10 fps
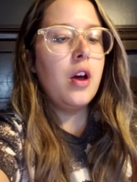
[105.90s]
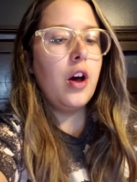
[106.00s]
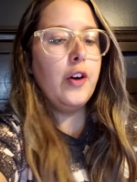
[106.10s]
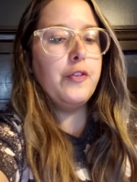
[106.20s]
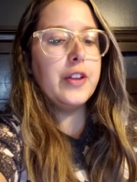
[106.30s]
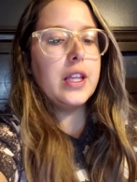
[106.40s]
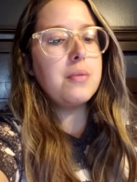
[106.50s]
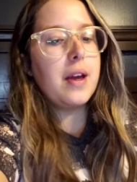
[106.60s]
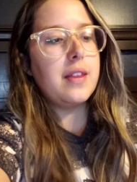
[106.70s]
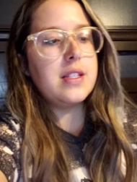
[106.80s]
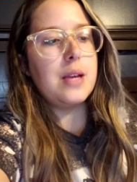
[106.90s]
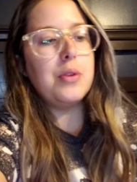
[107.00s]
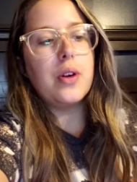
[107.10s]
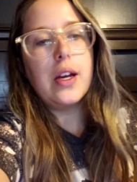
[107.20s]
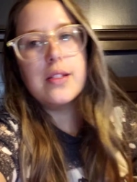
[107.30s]
hopefully by the time
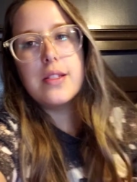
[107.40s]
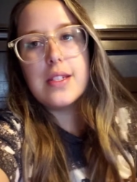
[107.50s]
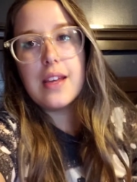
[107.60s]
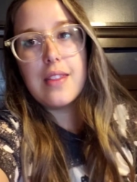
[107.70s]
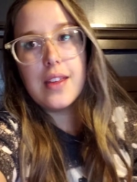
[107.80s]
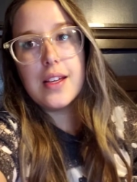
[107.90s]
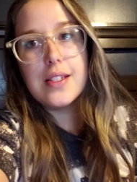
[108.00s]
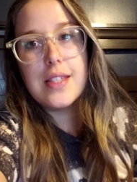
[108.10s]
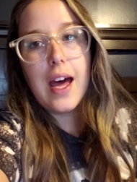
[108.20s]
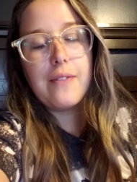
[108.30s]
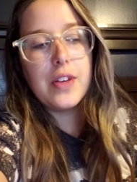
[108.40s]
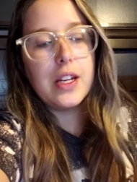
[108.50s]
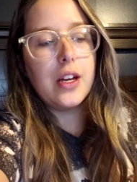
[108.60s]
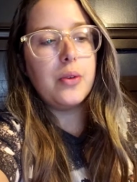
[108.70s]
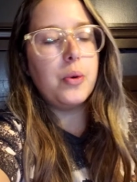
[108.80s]
you guys see this, that
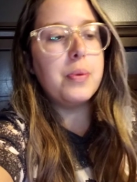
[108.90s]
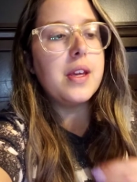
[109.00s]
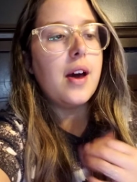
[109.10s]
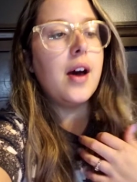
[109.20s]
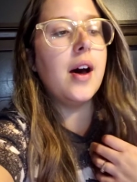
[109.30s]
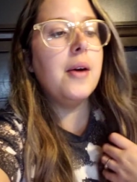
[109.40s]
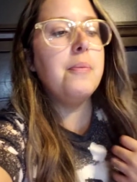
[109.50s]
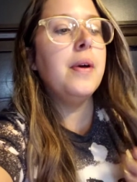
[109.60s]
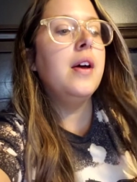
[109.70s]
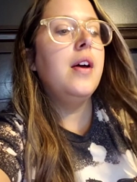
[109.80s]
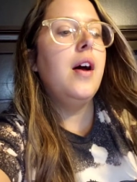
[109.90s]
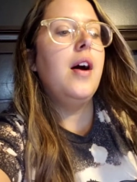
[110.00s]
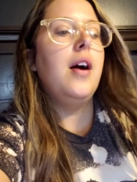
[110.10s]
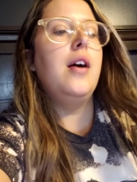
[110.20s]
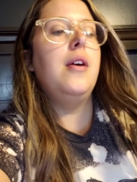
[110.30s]
video will be up.
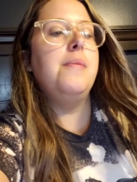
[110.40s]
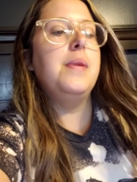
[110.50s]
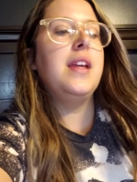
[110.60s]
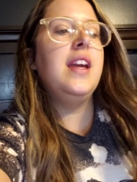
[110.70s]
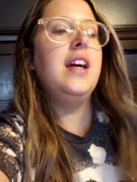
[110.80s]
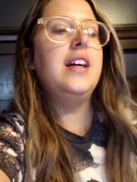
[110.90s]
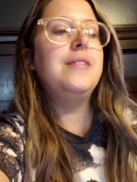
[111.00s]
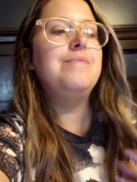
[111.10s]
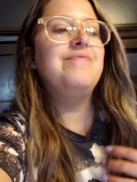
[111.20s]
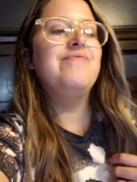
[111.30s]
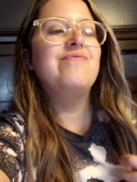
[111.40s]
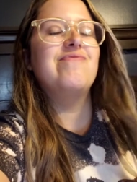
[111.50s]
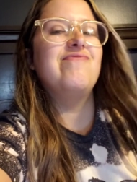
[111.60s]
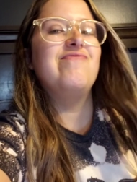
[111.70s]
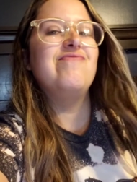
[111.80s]
Um, but yeah,
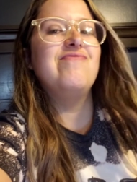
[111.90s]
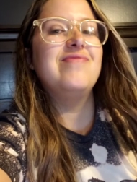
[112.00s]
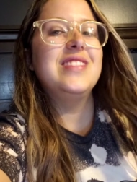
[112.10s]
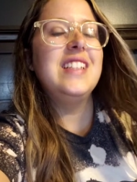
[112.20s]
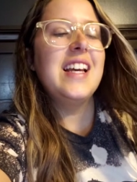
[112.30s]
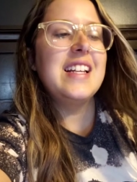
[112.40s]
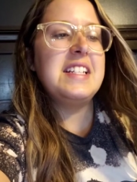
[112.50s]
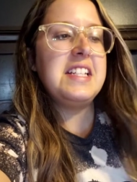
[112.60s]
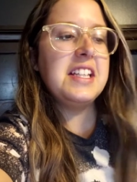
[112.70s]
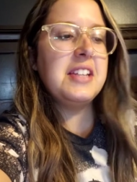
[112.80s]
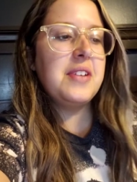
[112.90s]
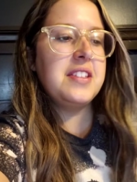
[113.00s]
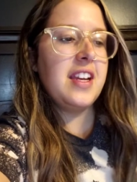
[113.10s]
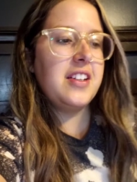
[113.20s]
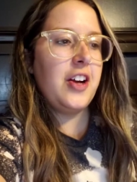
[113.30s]
I'm dealing with
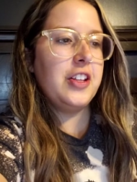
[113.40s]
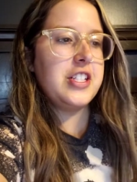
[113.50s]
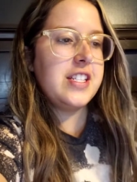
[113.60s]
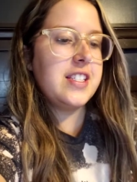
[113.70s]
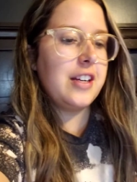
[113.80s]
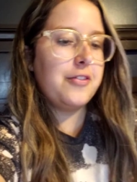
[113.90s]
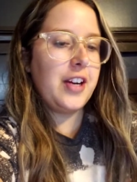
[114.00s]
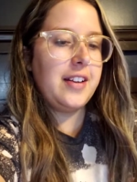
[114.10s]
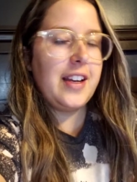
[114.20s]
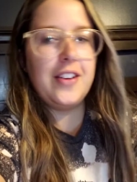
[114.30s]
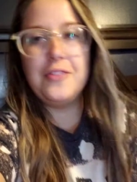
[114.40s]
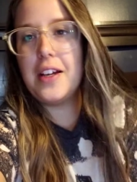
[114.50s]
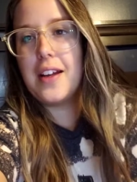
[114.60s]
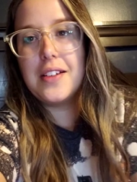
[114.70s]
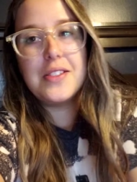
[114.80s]
technology stuff right now,
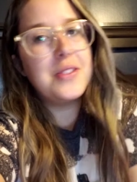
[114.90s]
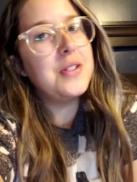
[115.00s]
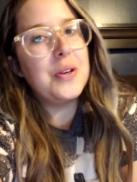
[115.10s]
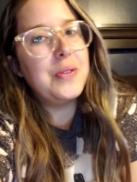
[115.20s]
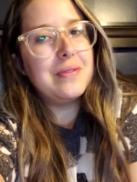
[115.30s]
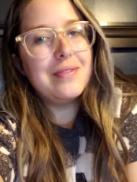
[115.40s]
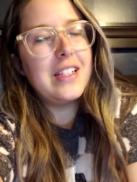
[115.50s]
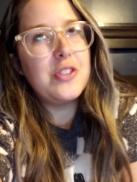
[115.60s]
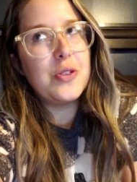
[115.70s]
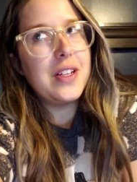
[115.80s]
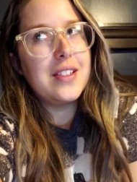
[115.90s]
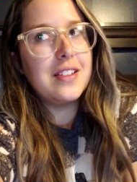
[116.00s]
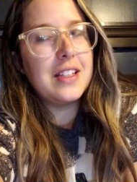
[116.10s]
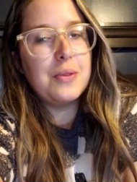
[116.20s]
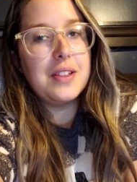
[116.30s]
and I don't enjoy
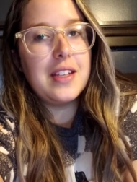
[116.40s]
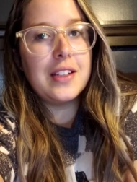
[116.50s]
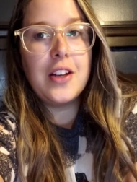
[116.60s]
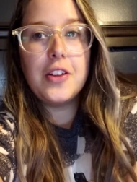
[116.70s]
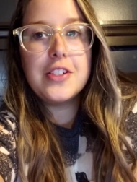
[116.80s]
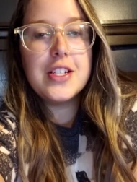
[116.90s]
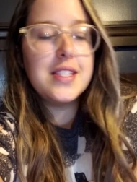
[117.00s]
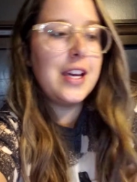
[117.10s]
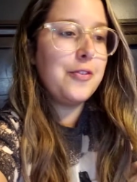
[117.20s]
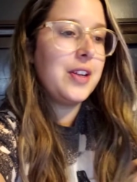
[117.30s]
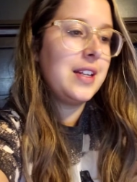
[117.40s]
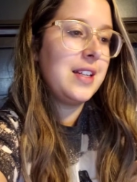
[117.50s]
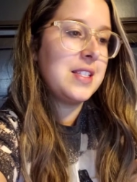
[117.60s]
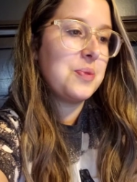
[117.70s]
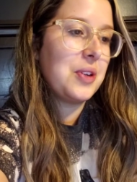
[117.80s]
dealing with technology stuff when it
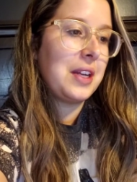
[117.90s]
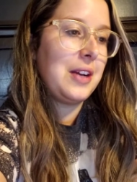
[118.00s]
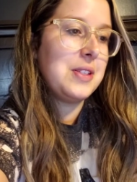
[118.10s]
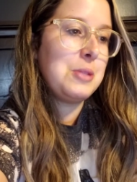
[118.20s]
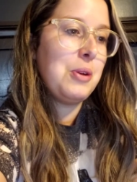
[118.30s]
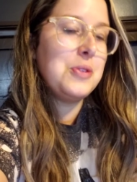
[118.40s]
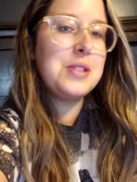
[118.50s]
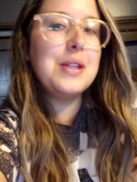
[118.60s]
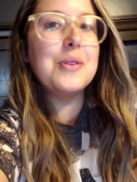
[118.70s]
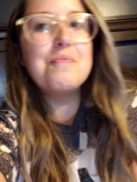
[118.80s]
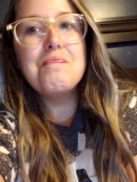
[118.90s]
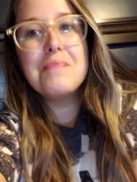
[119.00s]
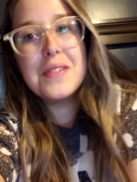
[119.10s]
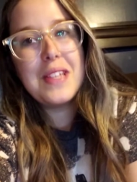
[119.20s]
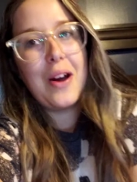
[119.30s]
doesn't work how it's supposed to.
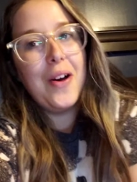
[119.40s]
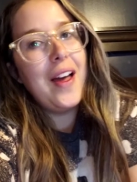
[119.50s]
So